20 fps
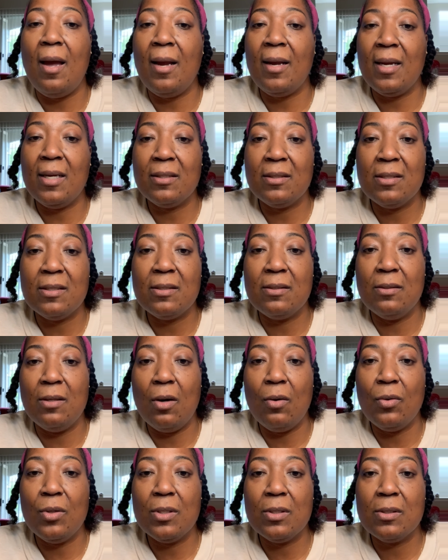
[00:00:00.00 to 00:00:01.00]
I got this
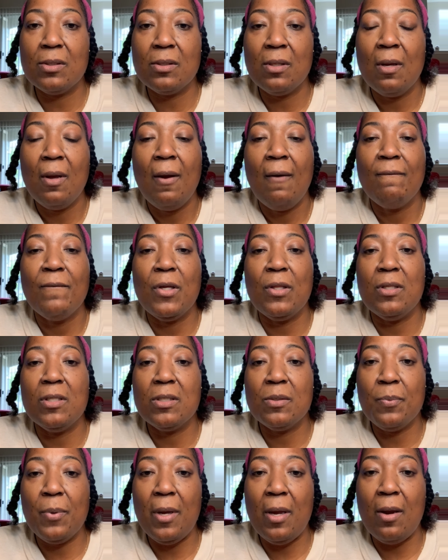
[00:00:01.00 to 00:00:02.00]
notice for
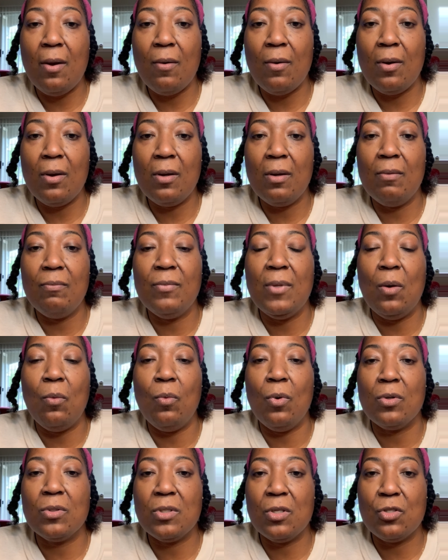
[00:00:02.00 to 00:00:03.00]
this parent that
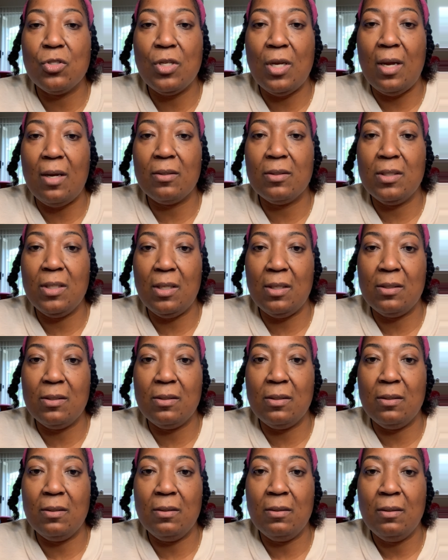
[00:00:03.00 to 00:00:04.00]
wants their child
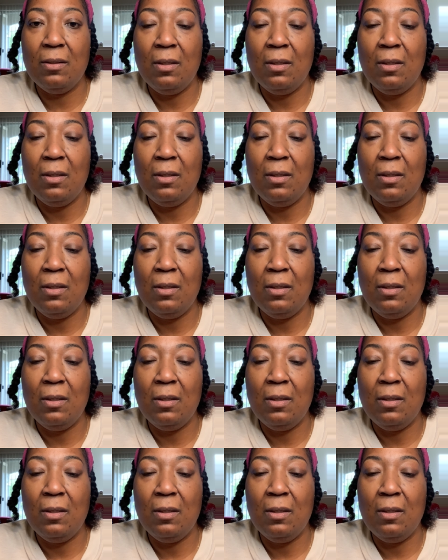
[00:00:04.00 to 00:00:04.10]
tested.